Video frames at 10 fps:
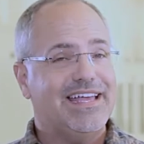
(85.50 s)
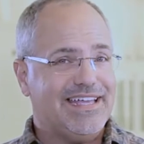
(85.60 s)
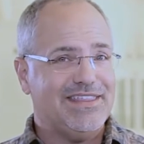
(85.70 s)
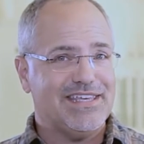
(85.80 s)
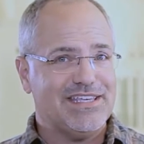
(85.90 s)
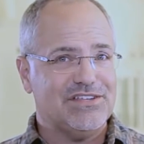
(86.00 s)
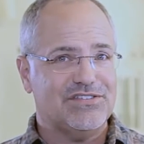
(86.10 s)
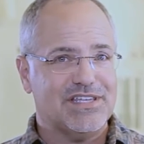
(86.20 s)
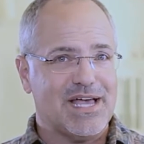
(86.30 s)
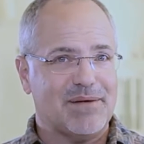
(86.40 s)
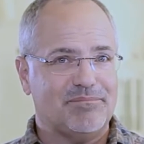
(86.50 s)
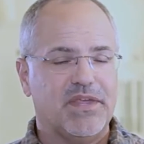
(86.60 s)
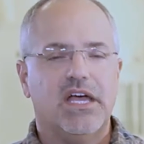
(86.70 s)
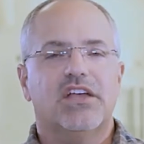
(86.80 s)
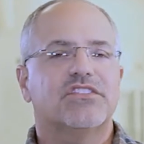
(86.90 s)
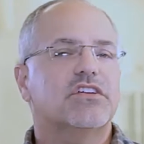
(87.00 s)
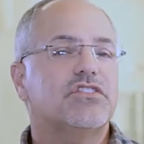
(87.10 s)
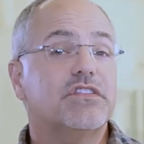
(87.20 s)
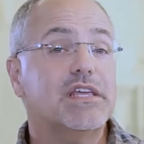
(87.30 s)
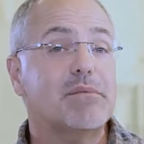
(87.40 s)
in the ECM, such
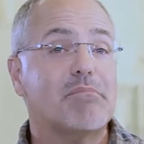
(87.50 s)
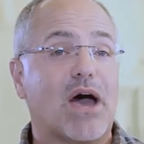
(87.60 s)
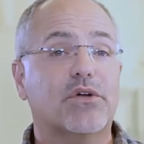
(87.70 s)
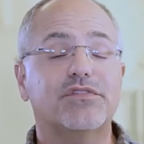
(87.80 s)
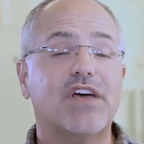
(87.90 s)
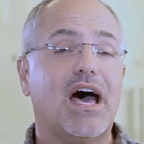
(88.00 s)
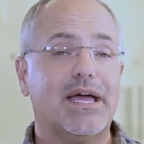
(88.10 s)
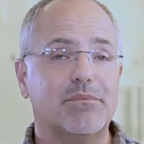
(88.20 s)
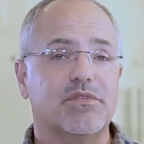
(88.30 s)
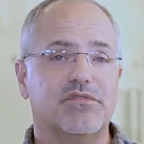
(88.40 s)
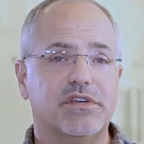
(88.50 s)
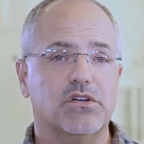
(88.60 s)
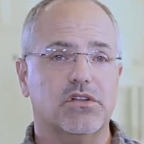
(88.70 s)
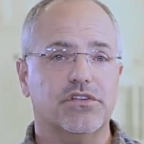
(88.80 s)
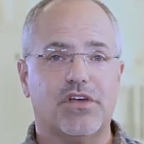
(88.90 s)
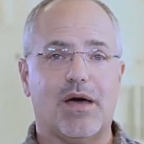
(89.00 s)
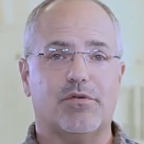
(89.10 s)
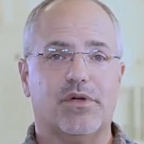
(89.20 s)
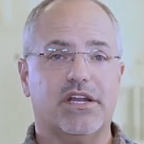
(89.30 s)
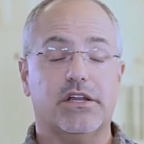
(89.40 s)
as the amount of time the vehicle is
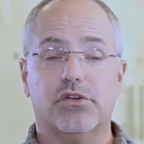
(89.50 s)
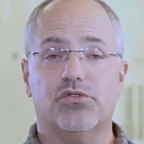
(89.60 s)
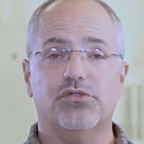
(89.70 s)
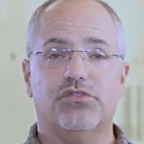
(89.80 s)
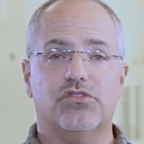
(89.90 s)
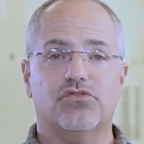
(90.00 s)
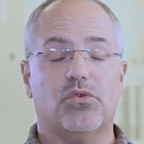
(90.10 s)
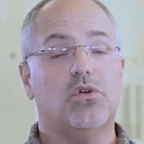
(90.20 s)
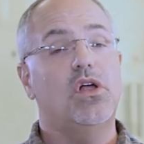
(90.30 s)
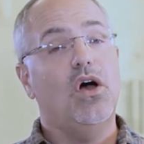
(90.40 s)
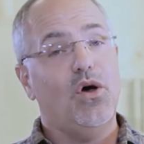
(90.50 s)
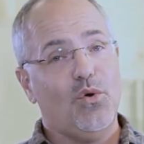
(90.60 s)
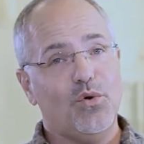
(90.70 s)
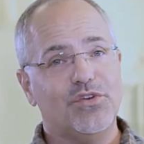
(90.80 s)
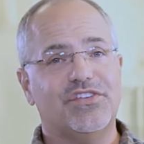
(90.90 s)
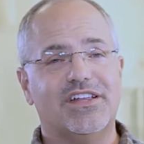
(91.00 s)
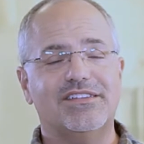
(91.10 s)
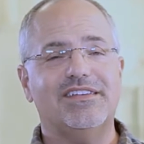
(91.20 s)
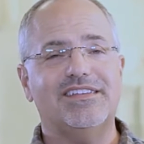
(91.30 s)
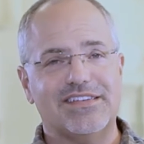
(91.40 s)
operated in cruise control or sudden
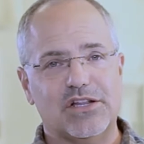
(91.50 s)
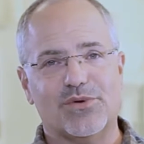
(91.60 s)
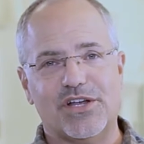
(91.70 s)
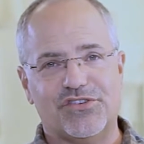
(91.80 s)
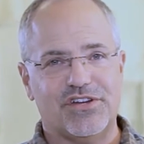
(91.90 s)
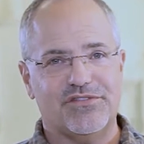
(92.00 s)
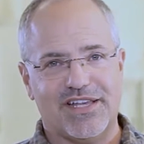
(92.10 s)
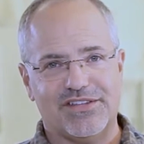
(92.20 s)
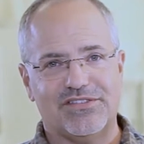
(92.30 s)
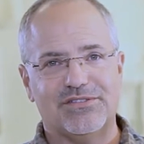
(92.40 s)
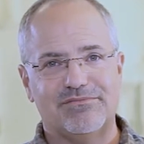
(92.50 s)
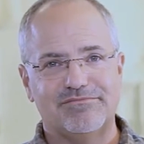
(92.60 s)
deceleration events.